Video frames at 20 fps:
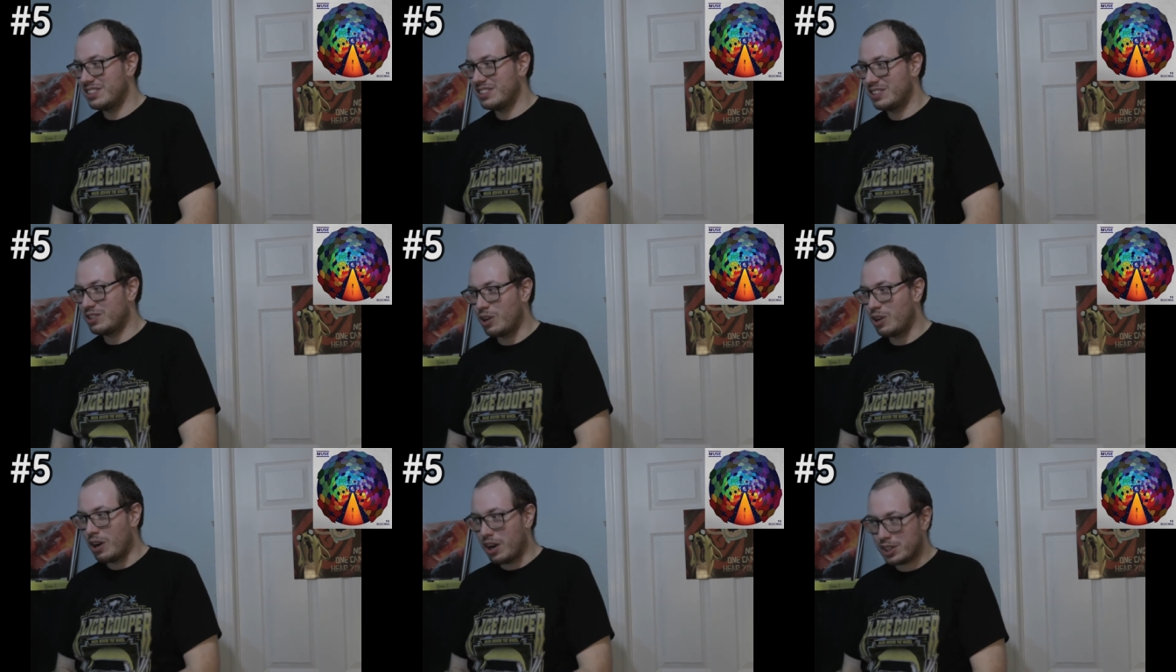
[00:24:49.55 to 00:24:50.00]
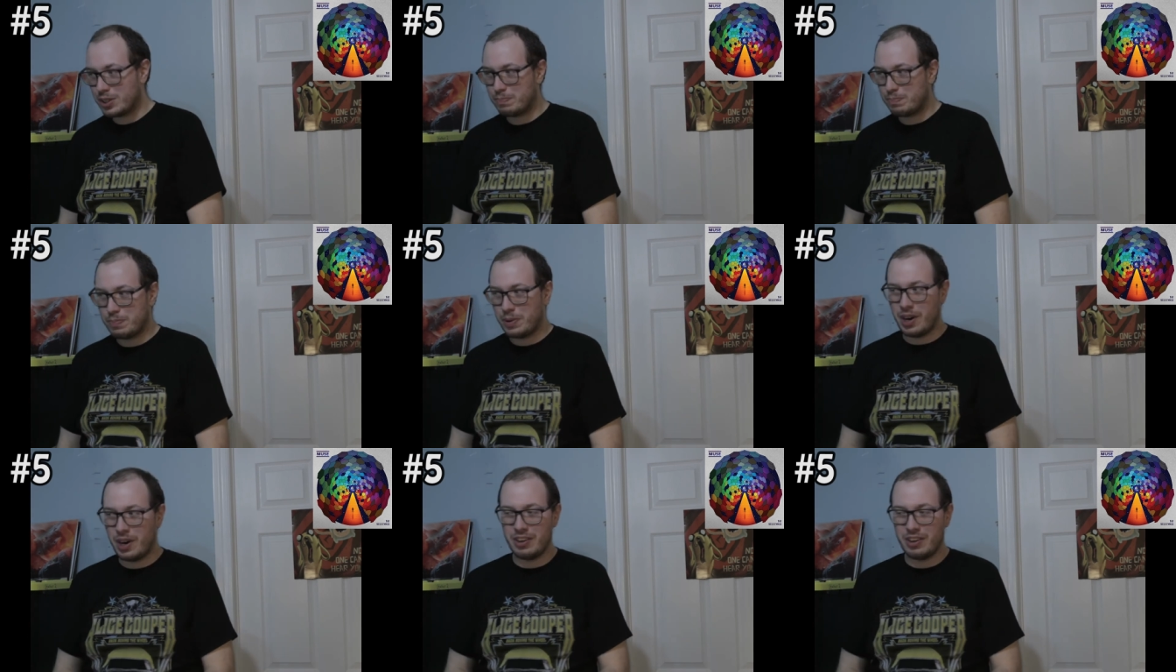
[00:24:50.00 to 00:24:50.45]
cross
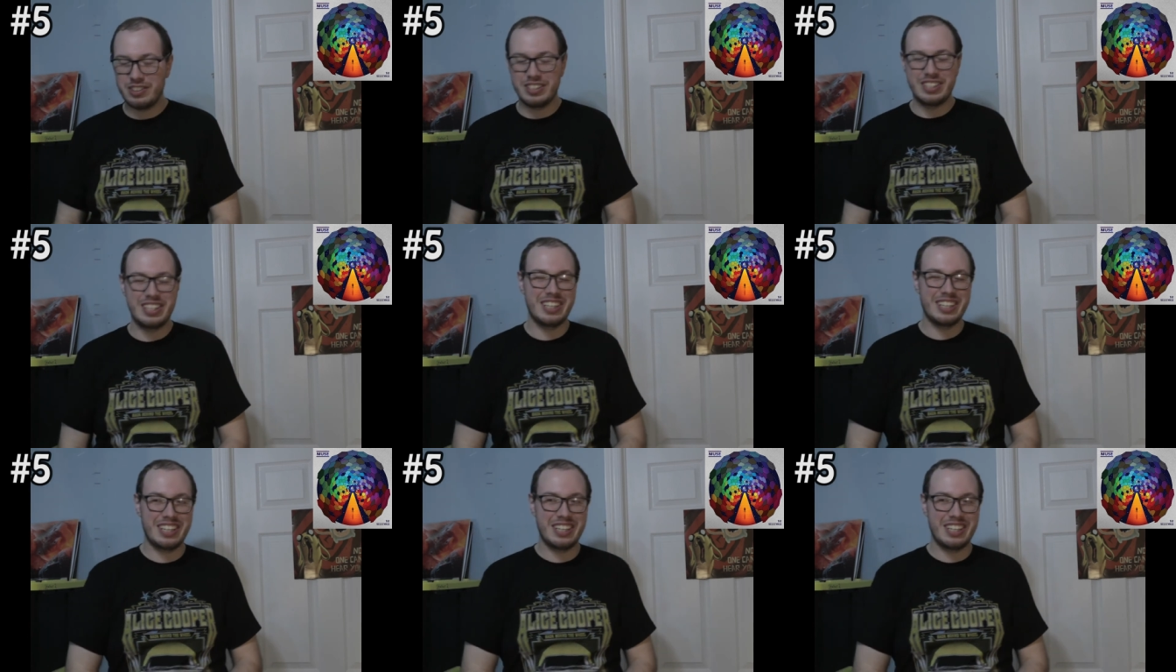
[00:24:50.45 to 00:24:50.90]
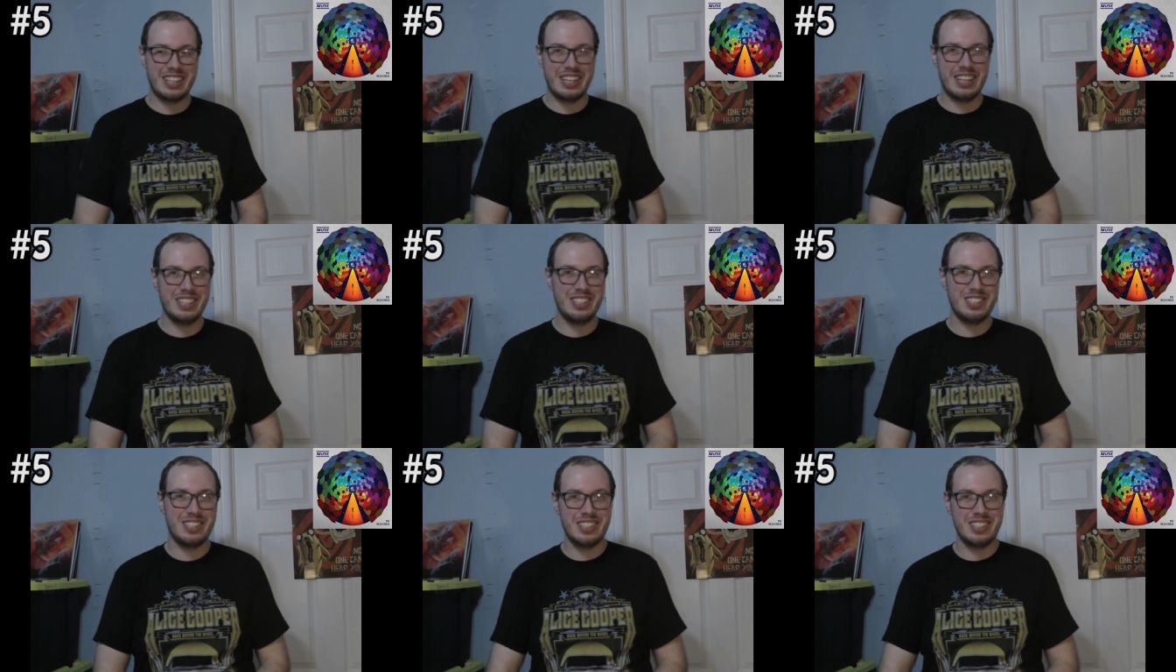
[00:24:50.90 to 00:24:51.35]

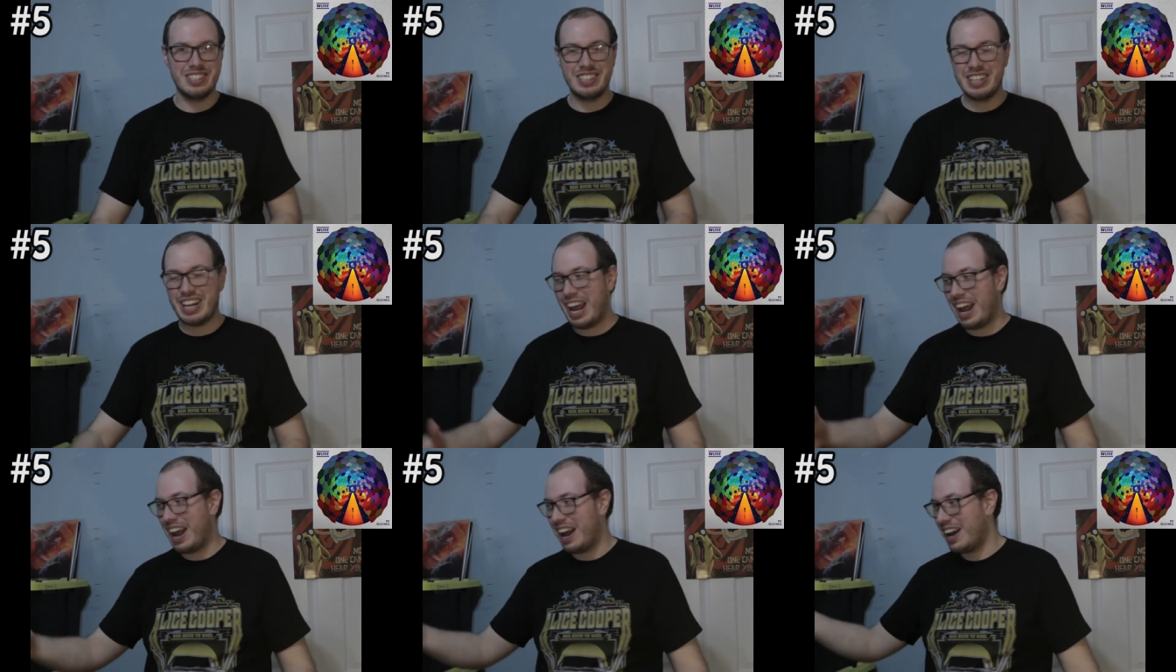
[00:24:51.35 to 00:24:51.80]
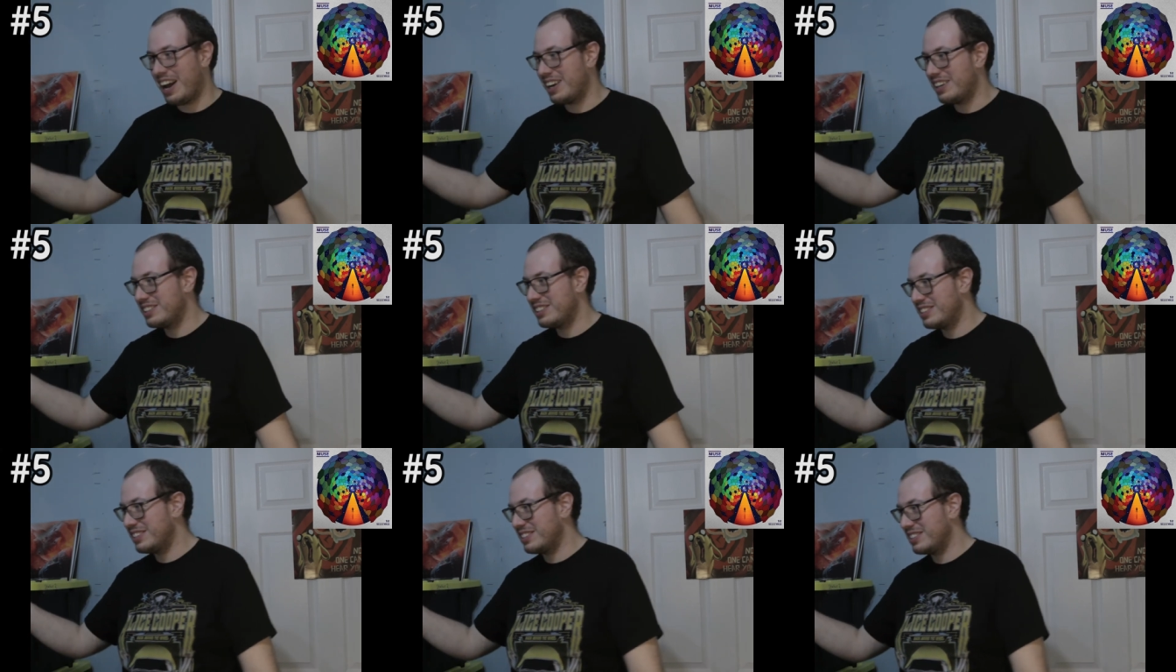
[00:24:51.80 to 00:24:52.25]
pollination
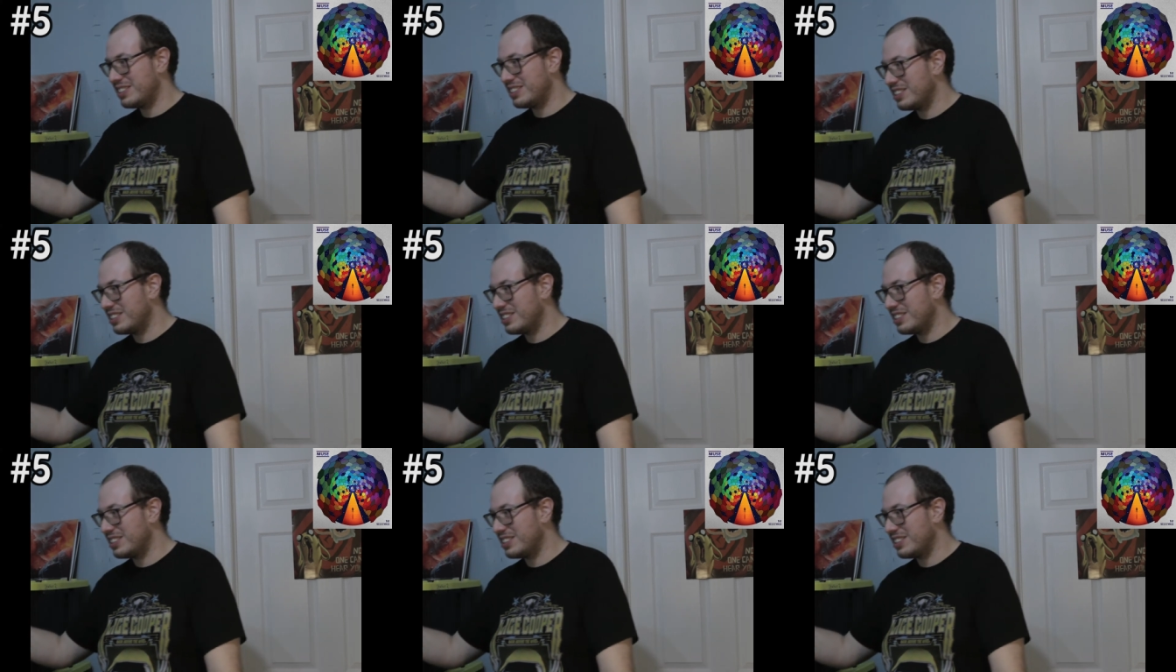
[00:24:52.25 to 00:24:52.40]
and